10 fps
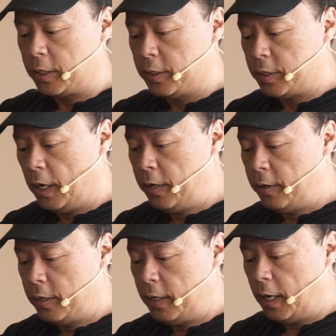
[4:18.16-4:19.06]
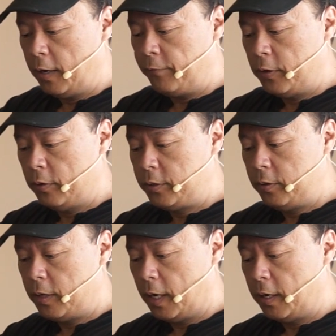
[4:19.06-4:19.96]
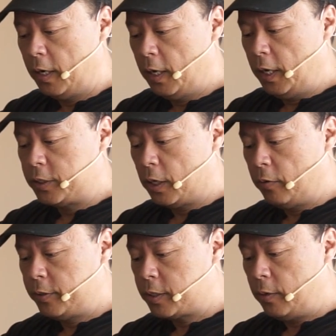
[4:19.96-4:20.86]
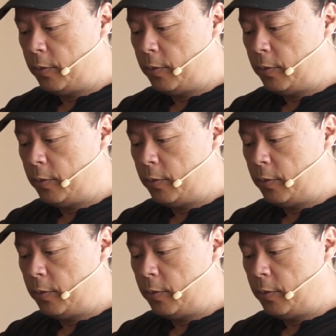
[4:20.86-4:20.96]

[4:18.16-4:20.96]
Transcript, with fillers: because other than that, if you don't do that, it's always going to